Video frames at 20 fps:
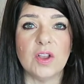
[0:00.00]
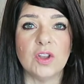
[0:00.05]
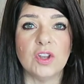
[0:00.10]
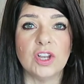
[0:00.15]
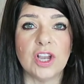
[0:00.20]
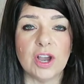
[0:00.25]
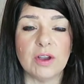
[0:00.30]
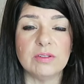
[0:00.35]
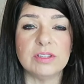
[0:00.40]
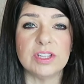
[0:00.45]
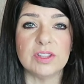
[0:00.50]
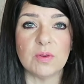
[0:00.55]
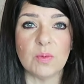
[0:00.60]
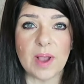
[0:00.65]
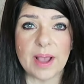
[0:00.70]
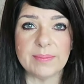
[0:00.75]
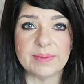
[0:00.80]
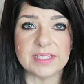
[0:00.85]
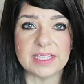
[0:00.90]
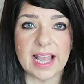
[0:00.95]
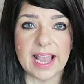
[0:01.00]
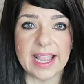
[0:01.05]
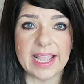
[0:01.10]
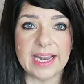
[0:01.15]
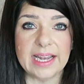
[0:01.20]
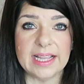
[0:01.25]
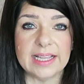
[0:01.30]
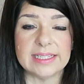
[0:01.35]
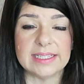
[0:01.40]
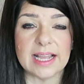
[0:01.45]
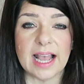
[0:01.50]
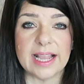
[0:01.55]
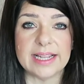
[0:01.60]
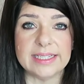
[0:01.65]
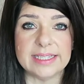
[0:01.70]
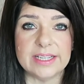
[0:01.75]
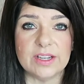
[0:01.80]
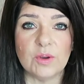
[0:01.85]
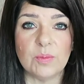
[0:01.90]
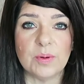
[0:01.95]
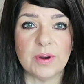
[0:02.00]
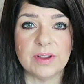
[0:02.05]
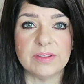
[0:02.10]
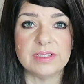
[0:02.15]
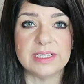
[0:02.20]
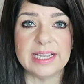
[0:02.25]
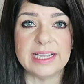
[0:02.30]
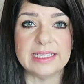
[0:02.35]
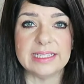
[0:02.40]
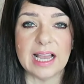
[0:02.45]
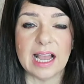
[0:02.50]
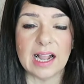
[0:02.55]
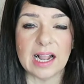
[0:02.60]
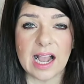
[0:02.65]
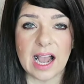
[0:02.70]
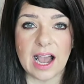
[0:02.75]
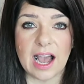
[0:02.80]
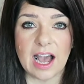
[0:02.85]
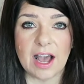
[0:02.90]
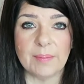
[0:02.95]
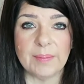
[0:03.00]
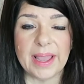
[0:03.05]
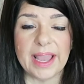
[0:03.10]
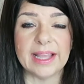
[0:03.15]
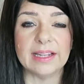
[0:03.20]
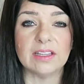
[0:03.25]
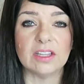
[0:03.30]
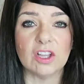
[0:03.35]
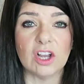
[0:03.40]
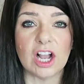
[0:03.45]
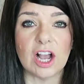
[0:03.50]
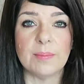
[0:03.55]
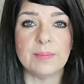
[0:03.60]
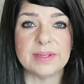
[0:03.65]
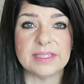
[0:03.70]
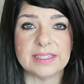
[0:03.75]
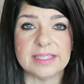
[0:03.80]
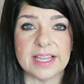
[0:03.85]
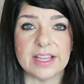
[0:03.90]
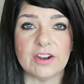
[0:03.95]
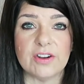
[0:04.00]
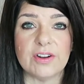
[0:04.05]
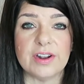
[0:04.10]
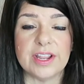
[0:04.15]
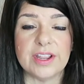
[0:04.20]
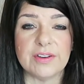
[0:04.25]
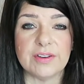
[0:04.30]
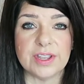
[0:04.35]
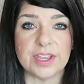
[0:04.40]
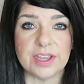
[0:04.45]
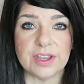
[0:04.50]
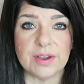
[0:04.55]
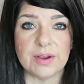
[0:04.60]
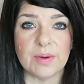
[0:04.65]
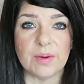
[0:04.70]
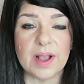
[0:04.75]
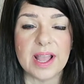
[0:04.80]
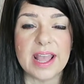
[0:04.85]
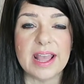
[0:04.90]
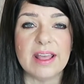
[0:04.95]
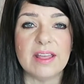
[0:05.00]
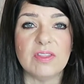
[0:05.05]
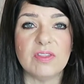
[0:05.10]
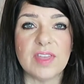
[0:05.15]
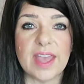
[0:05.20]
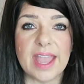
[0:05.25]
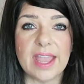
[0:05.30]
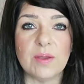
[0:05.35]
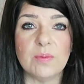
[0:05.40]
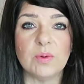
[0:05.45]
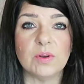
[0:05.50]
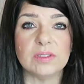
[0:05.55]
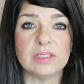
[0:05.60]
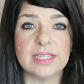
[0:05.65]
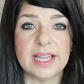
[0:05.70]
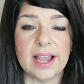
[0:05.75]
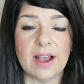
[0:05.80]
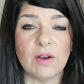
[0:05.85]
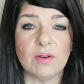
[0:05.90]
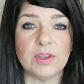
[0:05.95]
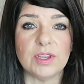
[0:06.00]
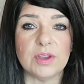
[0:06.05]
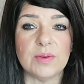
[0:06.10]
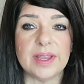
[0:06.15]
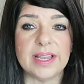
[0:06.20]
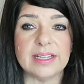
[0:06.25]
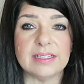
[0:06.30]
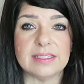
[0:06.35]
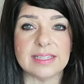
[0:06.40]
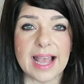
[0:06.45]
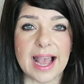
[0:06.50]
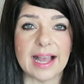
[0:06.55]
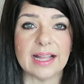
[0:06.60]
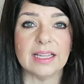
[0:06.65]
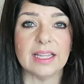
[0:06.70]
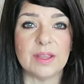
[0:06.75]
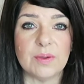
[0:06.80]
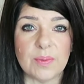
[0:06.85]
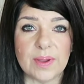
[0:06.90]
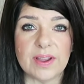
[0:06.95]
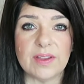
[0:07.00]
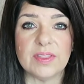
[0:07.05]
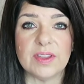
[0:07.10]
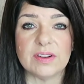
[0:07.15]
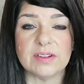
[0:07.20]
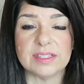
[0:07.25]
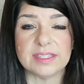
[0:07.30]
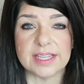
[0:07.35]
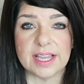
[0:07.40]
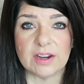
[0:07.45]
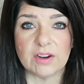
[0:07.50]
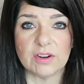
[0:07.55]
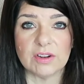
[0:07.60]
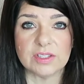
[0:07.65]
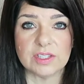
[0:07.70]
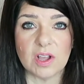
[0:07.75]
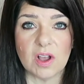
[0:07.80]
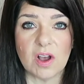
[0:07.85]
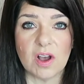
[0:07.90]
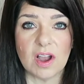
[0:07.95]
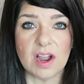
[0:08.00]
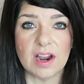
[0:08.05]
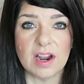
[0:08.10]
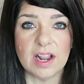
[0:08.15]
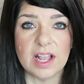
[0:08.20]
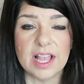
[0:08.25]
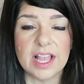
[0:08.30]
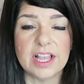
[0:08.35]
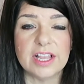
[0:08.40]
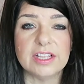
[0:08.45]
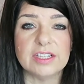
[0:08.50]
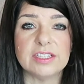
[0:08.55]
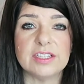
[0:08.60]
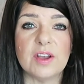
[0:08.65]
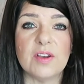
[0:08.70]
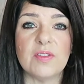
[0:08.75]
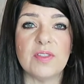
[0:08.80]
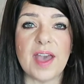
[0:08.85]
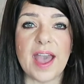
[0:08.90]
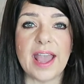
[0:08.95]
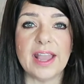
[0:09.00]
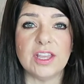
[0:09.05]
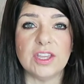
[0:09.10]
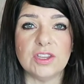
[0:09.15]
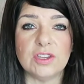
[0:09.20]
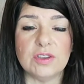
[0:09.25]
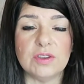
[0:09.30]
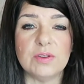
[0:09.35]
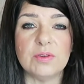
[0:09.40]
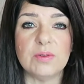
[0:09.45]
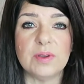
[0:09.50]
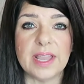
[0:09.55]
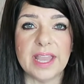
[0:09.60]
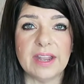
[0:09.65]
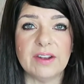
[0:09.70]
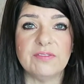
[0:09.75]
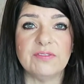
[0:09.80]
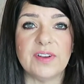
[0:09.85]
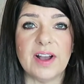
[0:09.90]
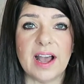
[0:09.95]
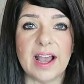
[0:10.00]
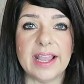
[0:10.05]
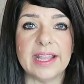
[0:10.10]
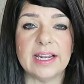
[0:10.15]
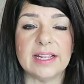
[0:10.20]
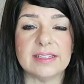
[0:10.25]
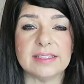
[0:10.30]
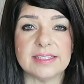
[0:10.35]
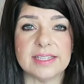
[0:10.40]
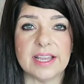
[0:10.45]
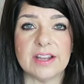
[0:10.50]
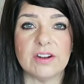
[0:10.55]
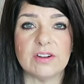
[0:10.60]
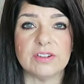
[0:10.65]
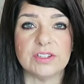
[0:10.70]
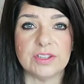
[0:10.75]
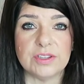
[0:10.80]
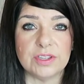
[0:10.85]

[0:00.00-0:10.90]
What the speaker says: go to the website, it's idealprotein.com, and look up a center near you. They will tell you exactly where their centers are so that you can find a center